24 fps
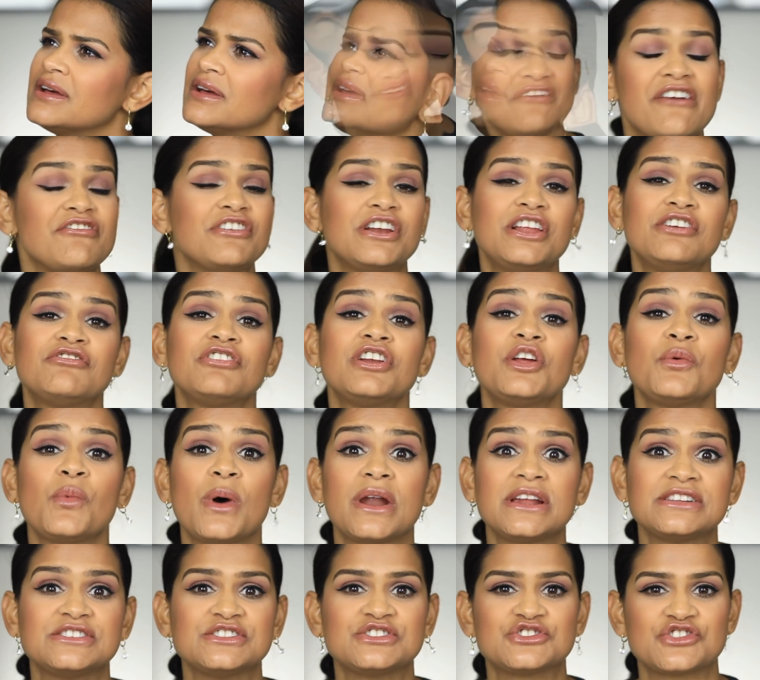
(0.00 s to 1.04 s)
I really
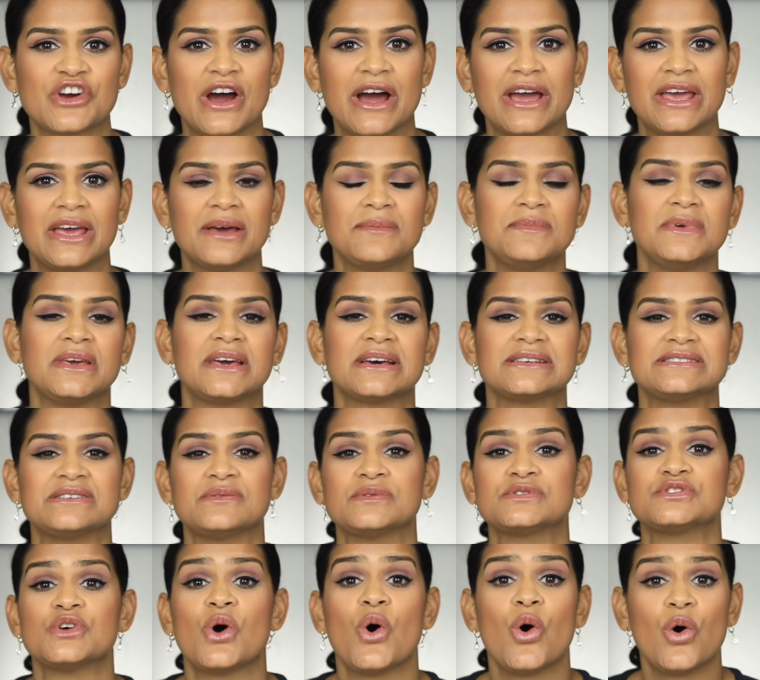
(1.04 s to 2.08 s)
wanted to try it because it
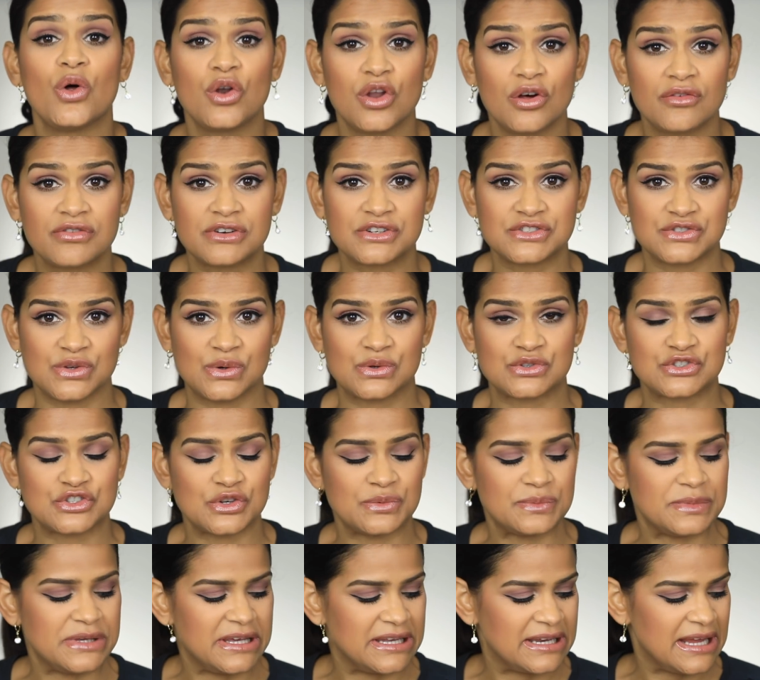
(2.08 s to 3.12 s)
was all over
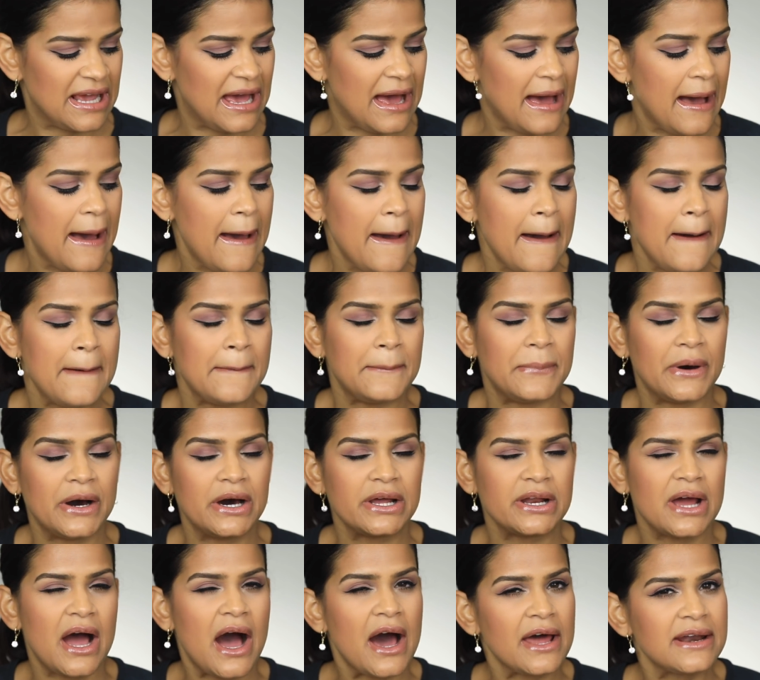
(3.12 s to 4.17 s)
social media.
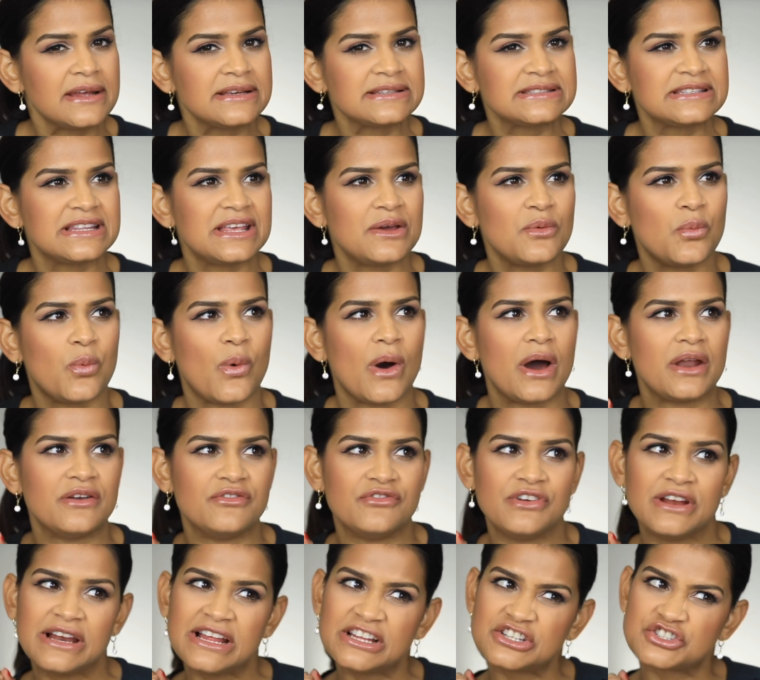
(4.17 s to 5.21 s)
But honestly, what
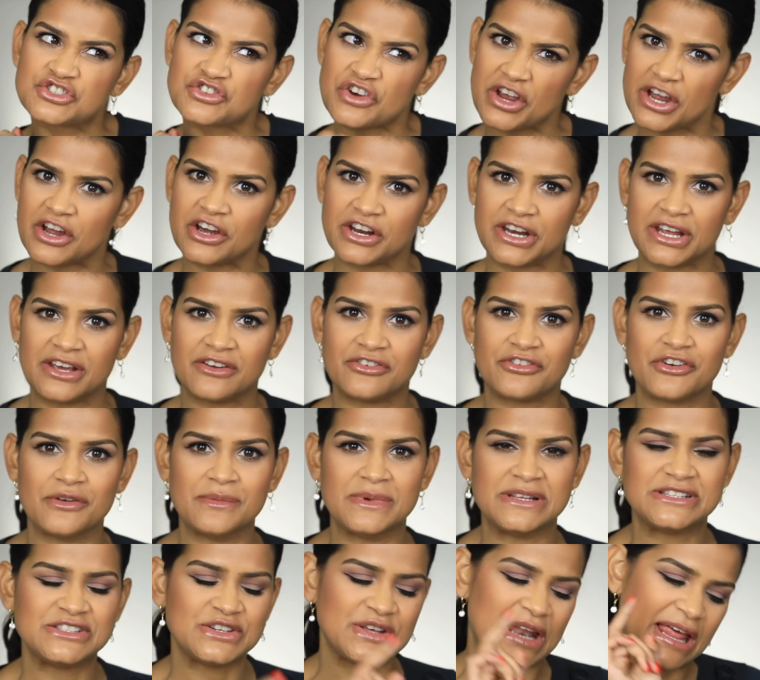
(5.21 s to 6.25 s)
really triggered it for
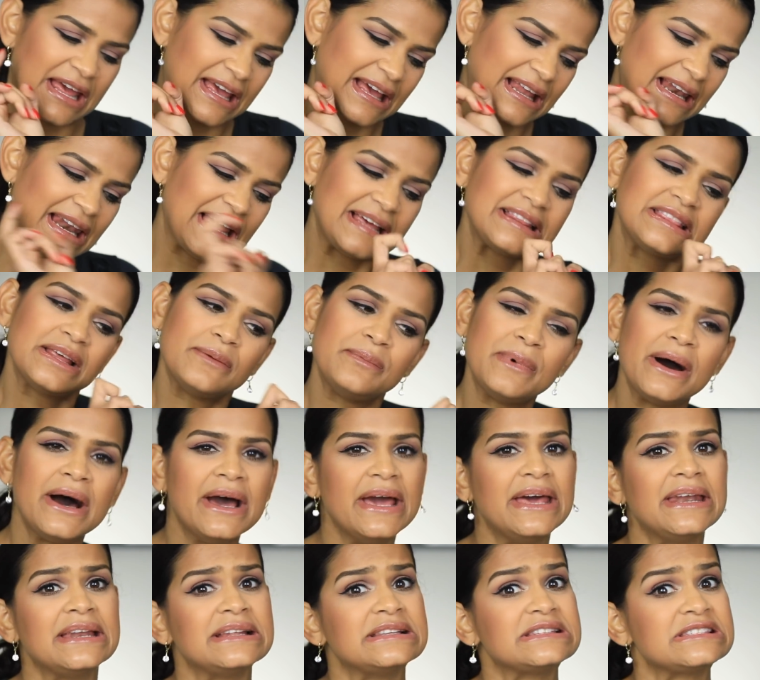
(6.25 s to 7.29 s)
me to click the
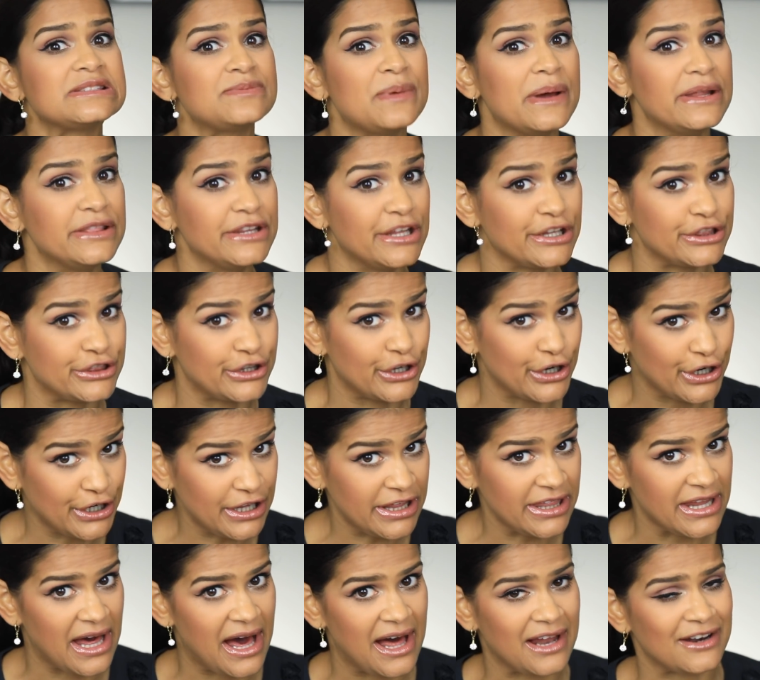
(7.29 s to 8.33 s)
button and spend the
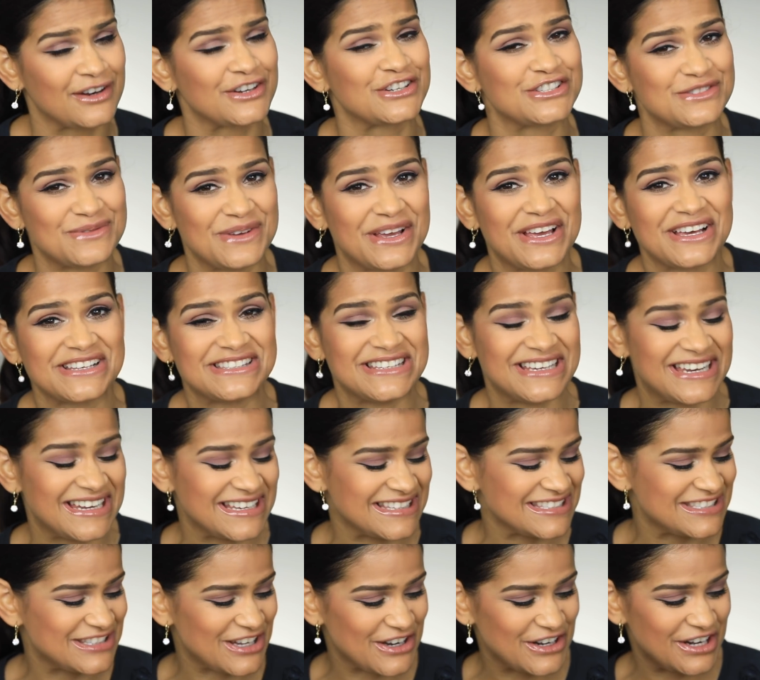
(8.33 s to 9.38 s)
$30, because it
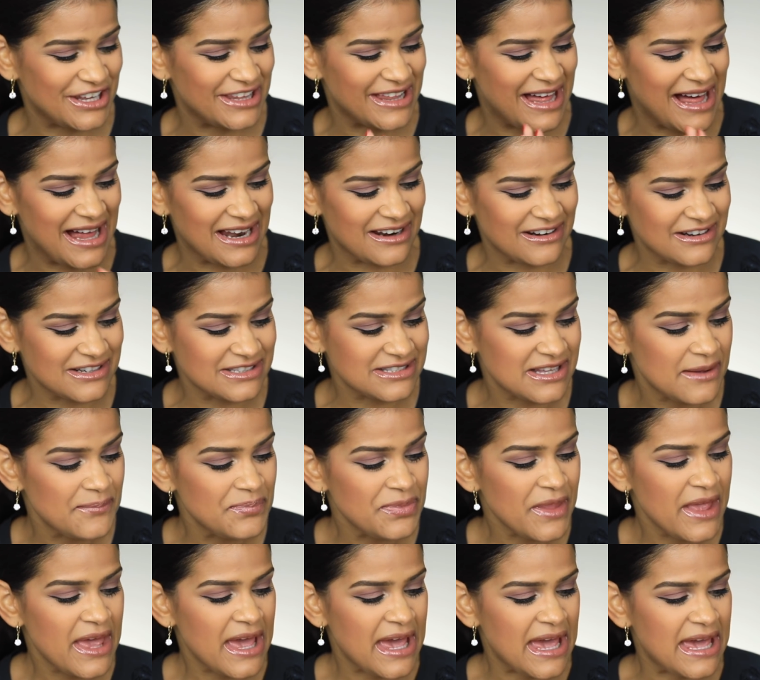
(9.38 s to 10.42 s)
is $30,
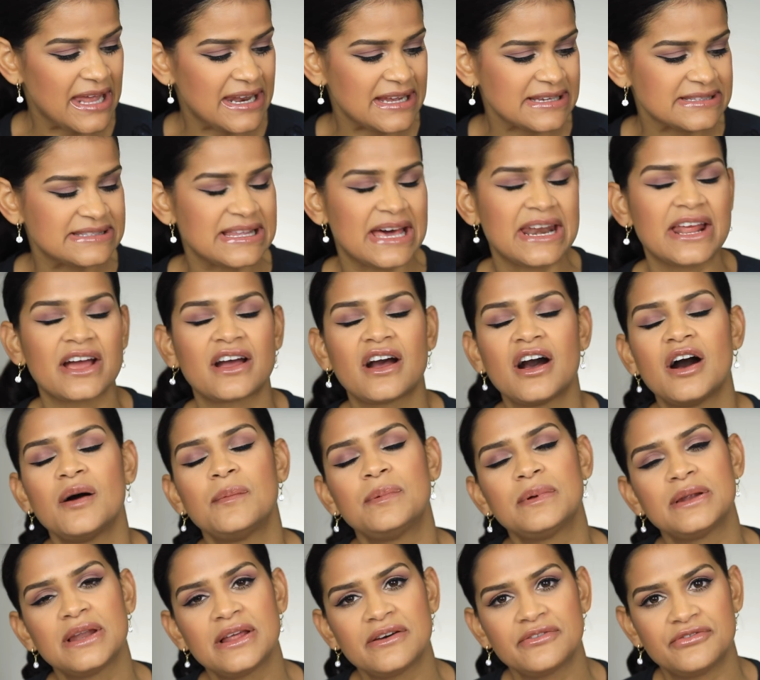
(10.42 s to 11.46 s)
it is that a
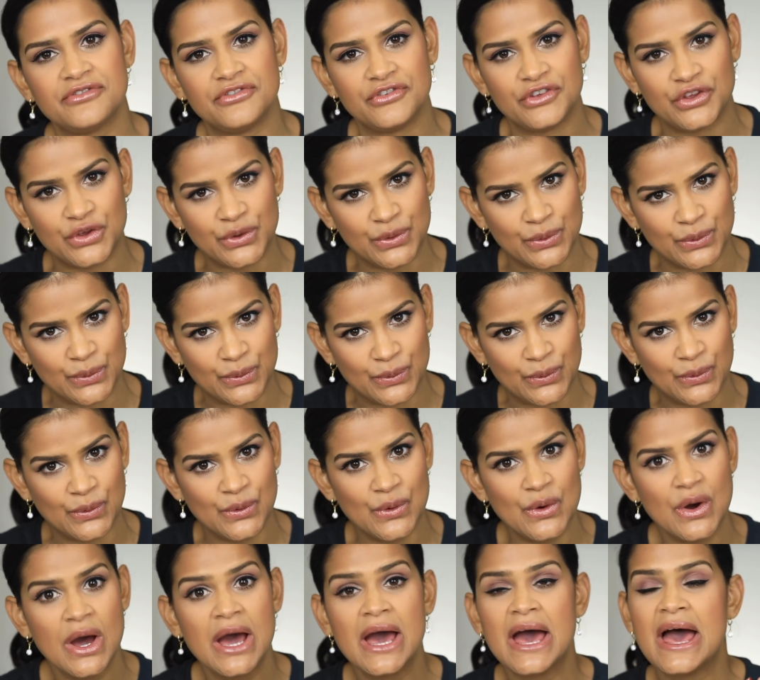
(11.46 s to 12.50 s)
couple of
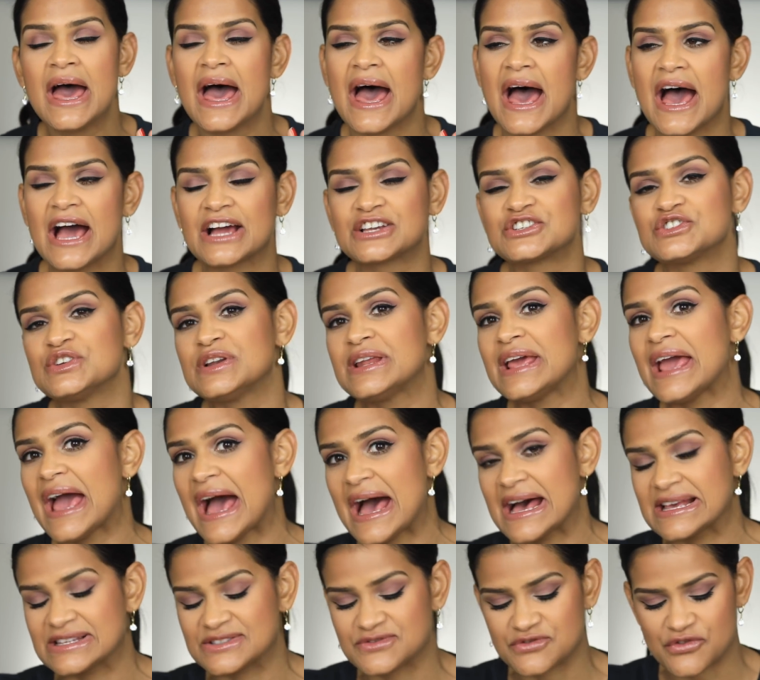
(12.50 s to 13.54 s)
you actually
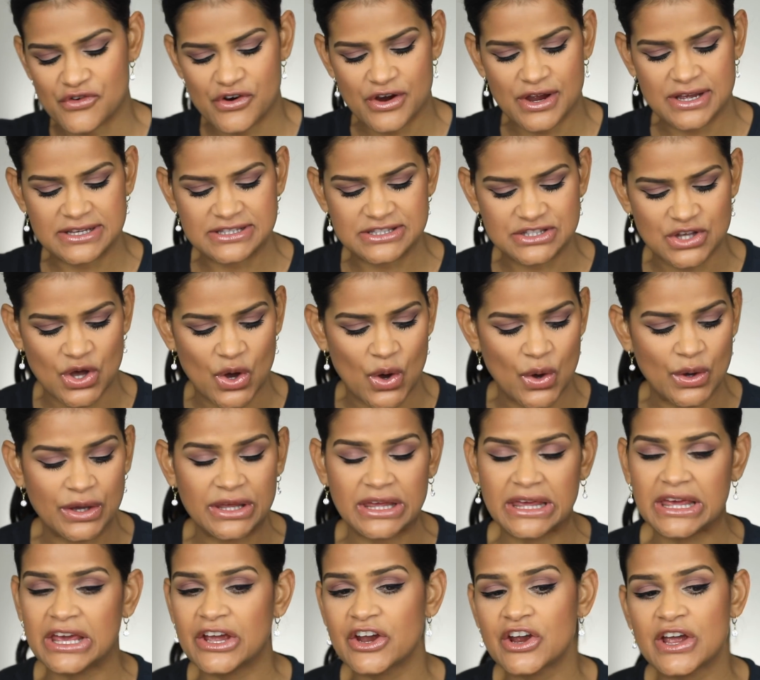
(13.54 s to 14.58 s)
asked for it. So
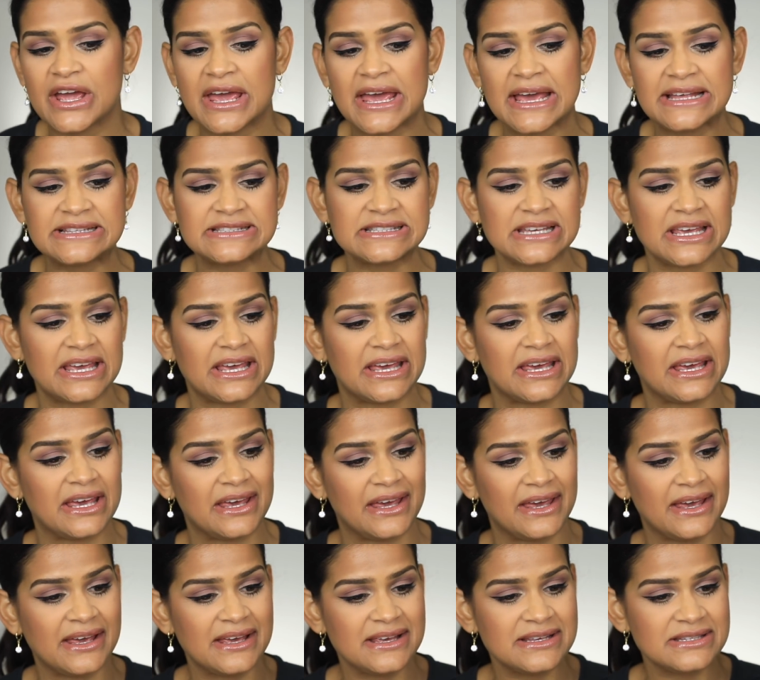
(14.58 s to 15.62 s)
here it
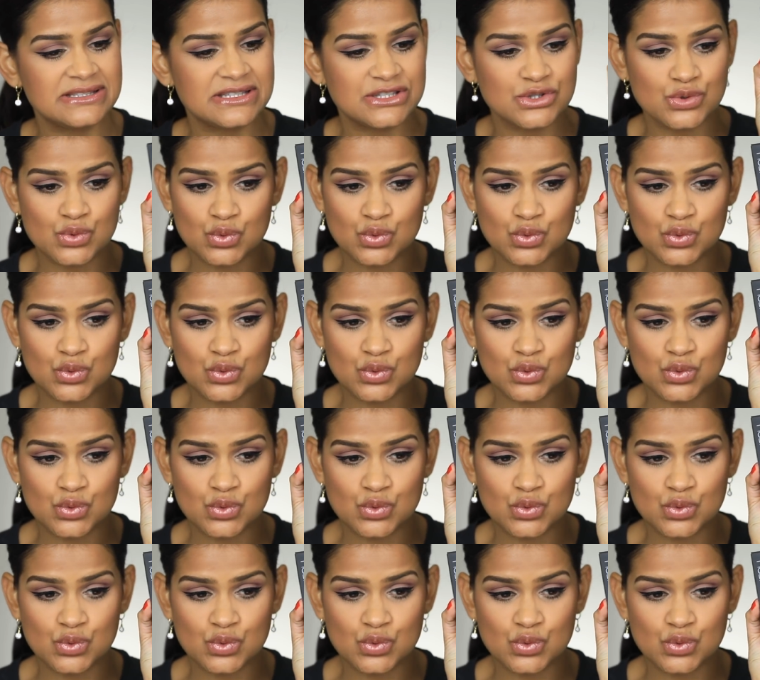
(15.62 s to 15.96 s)
is.